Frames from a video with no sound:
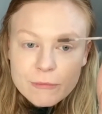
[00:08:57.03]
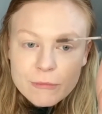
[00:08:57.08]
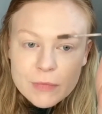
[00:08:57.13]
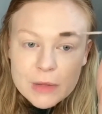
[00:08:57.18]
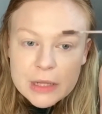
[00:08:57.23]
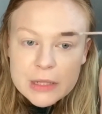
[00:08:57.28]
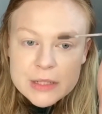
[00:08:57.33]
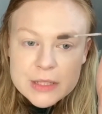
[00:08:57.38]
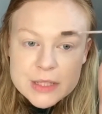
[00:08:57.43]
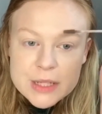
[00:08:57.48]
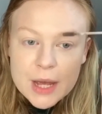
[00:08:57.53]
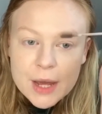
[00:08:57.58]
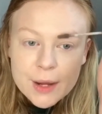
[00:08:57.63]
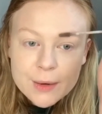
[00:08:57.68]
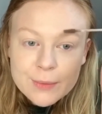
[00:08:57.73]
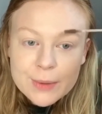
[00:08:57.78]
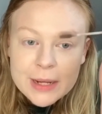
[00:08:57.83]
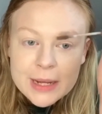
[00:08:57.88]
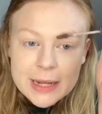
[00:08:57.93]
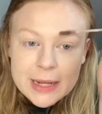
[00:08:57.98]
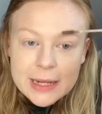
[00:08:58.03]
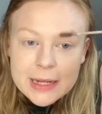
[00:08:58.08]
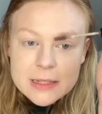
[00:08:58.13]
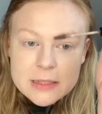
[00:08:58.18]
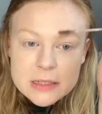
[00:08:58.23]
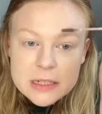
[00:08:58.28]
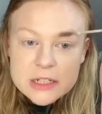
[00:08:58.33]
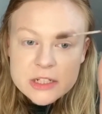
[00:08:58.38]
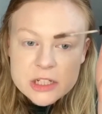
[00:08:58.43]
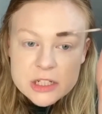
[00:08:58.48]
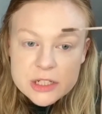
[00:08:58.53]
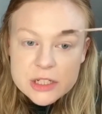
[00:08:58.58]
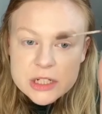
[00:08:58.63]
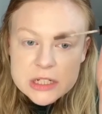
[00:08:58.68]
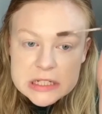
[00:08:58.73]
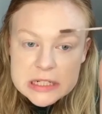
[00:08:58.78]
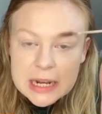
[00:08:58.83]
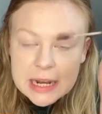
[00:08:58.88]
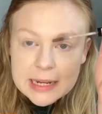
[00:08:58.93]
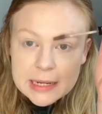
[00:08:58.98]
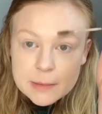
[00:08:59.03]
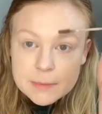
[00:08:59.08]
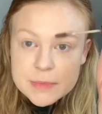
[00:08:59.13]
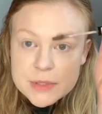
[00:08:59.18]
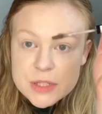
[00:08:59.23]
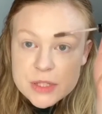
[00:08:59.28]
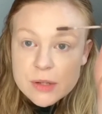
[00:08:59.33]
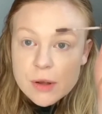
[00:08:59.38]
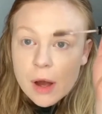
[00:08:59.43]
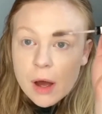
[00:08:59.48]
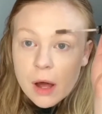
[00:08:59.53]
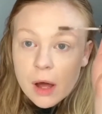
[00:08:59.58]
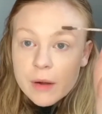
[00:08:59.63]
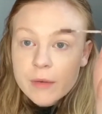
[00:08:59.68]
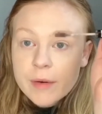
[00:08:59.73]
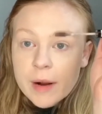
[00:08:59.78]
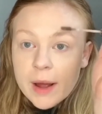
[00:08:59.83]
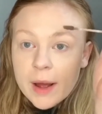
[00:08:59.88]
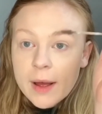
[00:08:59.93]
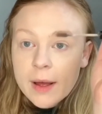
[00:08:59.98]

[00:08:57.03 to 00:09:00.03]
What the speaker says: So it's literally just like a mascara